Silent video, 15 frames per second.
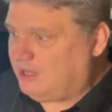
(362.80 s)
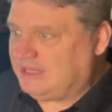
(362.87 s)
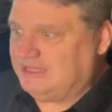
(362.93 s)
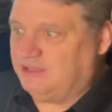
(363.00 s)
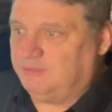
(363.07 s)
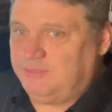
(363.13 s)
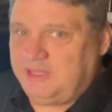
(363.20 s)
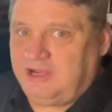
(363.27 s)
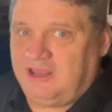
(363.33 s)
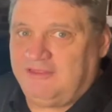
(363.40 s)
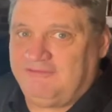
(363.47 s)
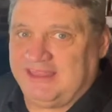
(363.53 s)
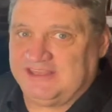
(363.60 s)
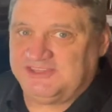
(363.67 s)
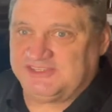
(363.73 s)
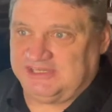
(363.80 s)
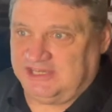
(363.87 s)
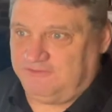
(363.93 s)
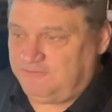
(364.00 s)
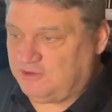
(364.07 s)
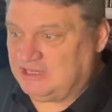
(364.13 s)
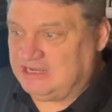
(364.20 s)
in the middle of that sin,
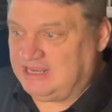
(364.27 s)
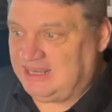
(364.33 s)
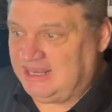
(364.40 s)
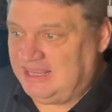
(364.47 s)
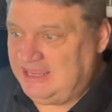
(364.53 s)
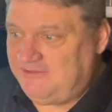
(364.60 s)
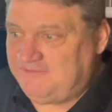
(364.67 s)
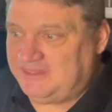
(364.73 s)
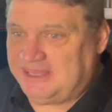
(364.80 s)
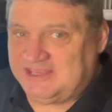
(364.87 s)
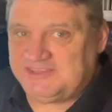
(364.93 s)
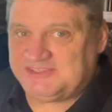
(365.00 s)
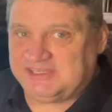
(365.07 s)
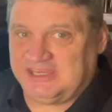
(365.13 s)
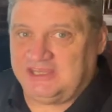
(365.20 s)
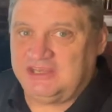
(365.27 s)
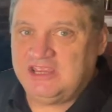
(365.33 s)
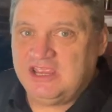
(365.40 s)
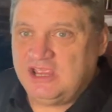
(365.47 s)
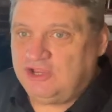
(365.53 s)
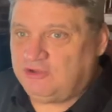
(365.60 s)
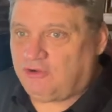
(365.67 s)
if you're going to live in that sin
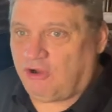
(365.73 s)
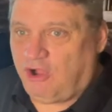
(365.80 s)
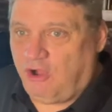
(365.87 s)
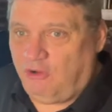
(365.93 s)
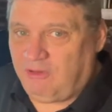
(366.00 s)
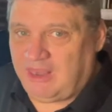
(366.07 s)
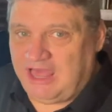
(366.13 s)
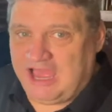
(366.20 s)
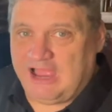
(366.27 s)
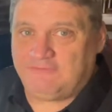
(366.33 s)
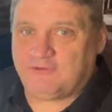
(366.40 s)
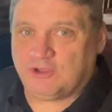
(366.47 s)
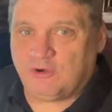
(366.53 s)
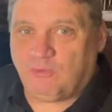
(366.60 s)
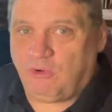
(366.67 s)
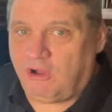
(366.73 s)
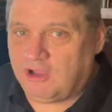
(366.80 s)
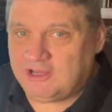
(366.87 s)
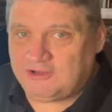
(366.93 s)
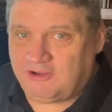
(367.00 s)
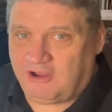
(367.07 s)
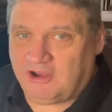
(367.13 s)
your whole life, you're going to walk
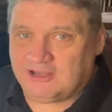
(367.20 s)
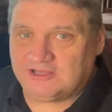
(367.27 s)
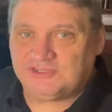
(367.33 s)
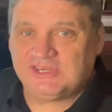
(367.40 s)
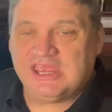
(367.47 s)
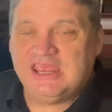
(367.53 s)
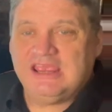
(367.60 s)
in darkness,